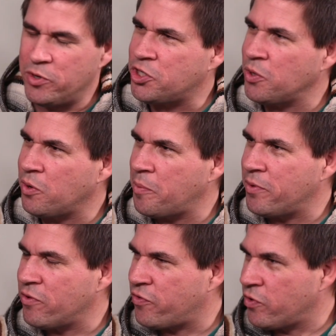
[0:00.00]
we showed up
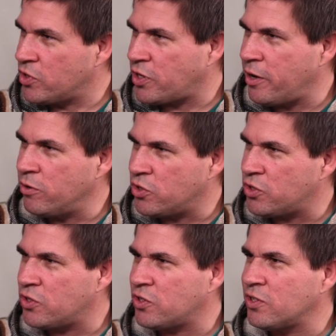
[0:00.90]
at the first
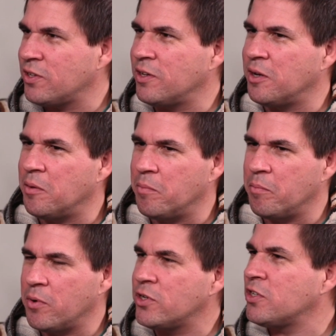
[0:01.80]
house,
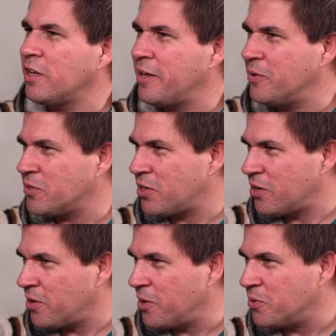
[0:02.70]
Marcelino's
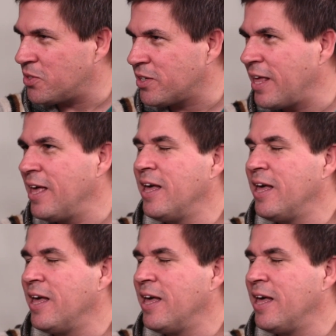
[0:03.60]
house,